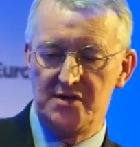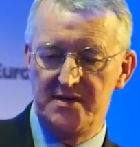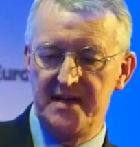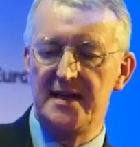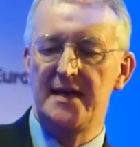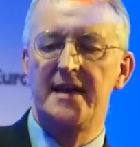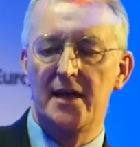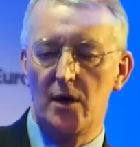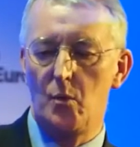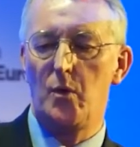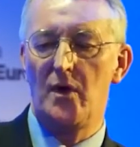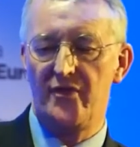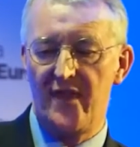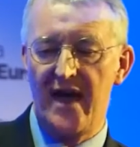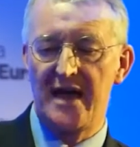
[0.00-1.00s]
dealing
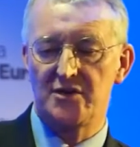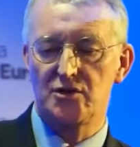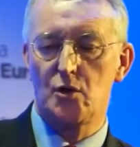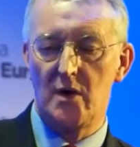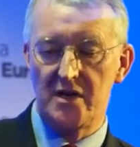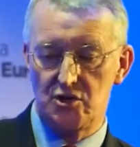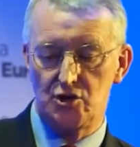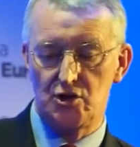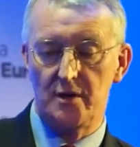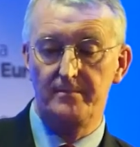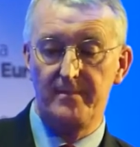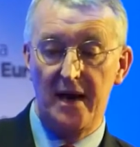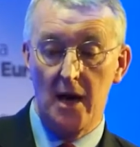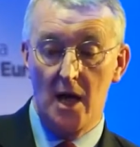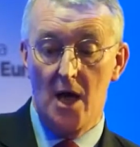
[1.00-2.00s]
with that question.
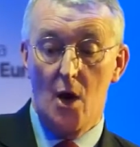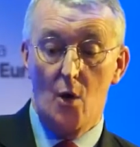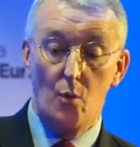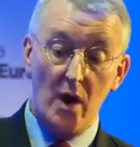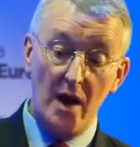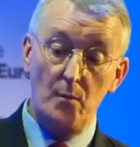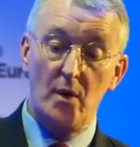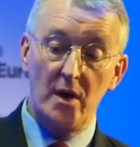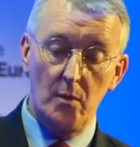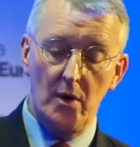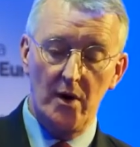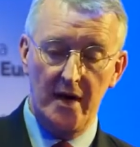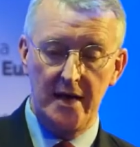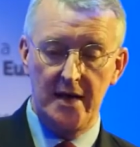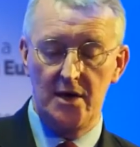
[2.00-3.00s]
But when we
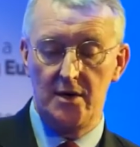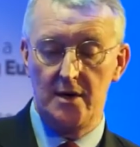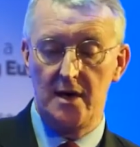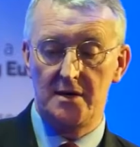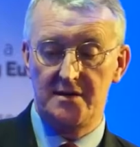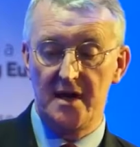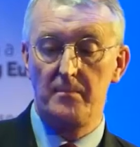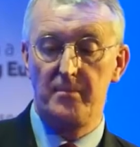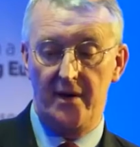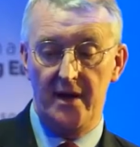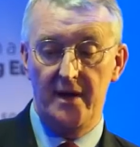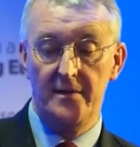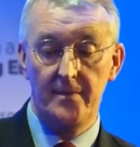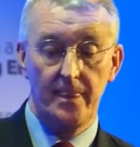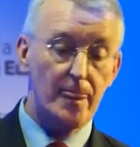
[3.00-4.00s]
were in
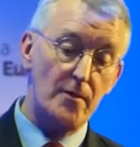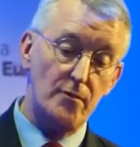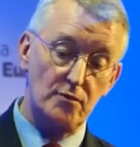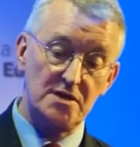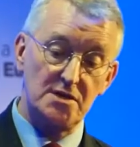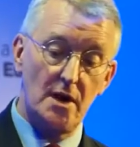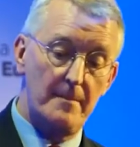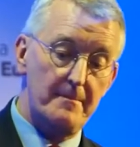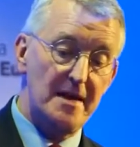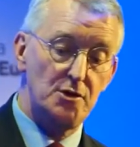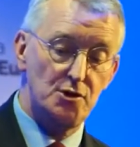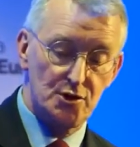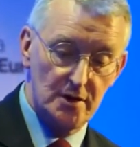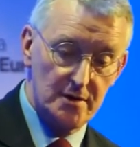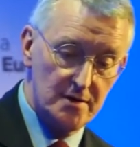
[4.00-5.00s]
Dublin, the reason I
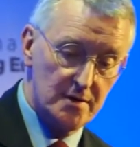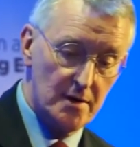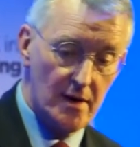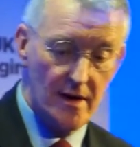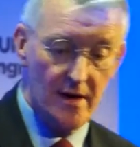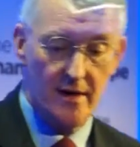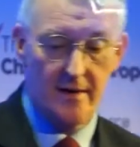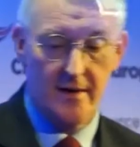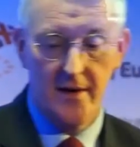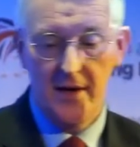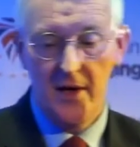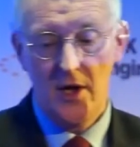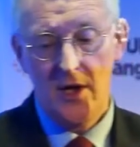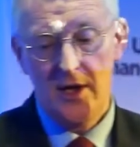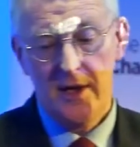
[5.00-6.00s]
mentioned
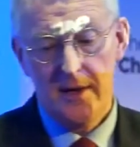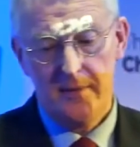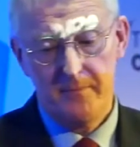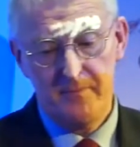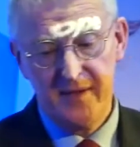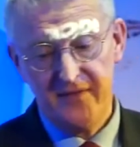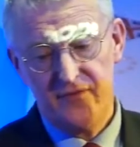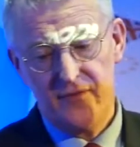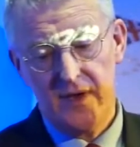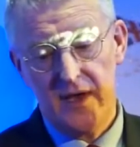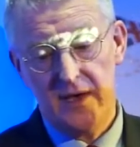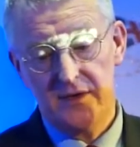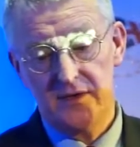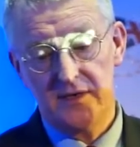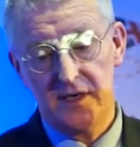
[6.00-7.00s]
beef
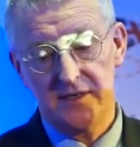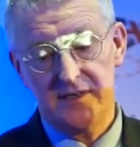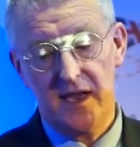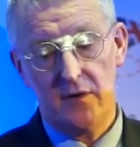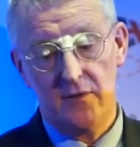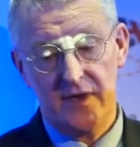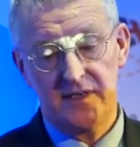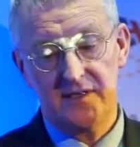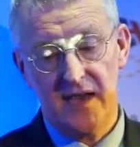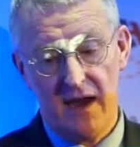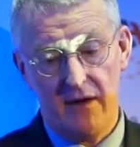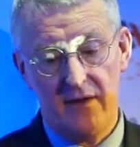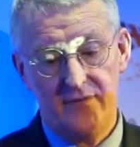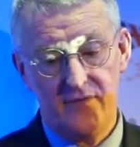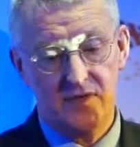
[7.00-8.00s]
and dairy
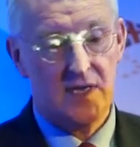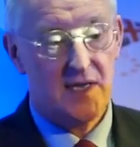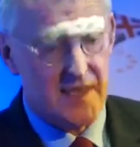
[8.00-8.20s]
tariffs